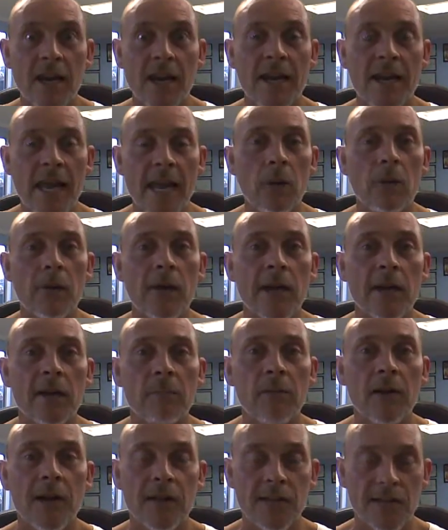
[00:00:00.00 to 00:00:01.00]
and now we're going
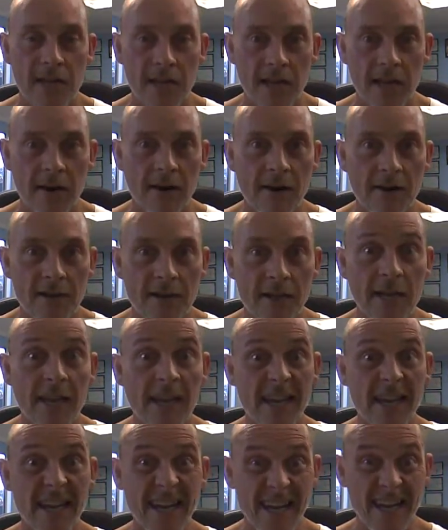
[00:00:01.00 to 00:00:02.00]
to place that character
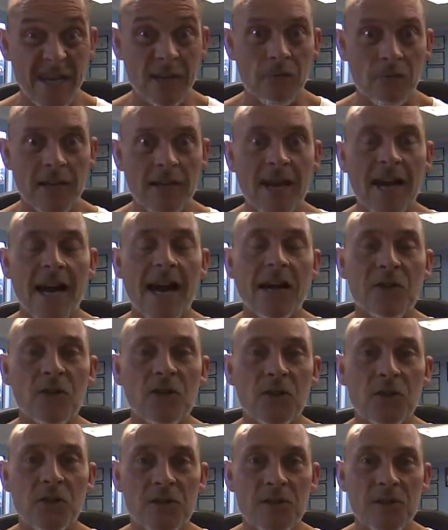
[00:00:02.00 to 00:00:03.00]
into a
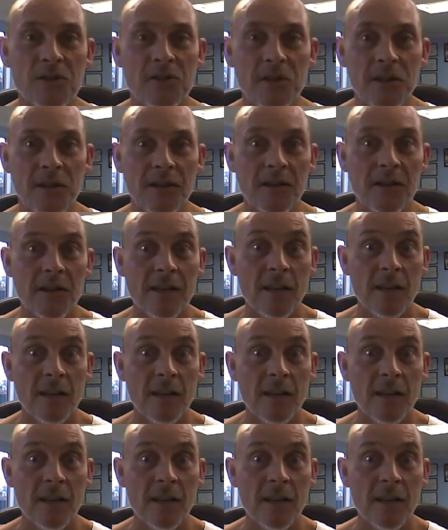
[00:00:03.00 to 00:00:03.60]
cartoon scene